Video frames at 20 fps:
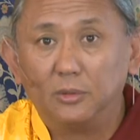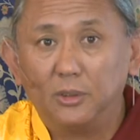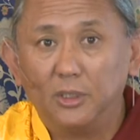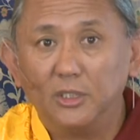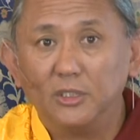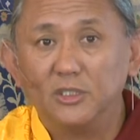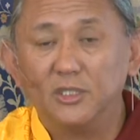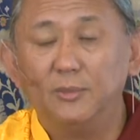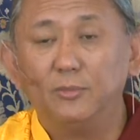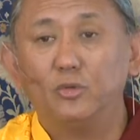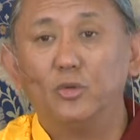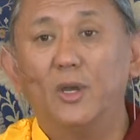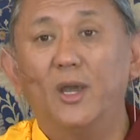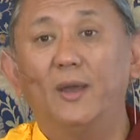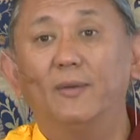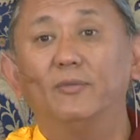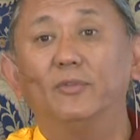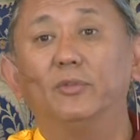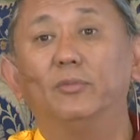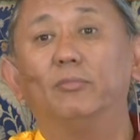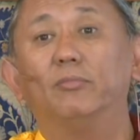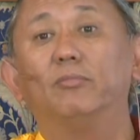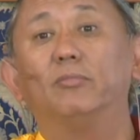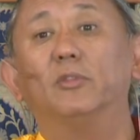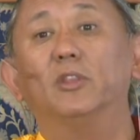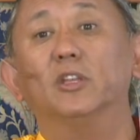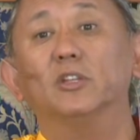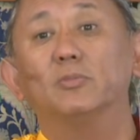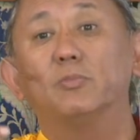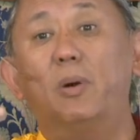they seem to have
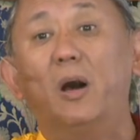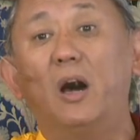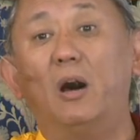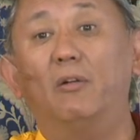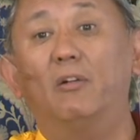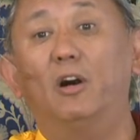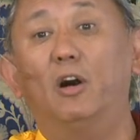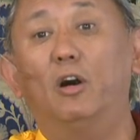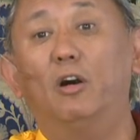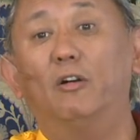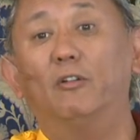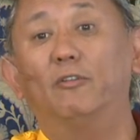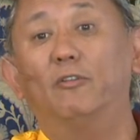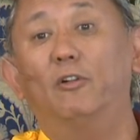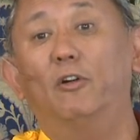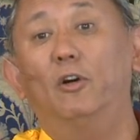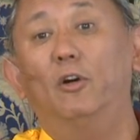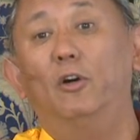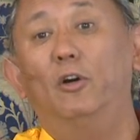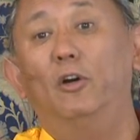this power of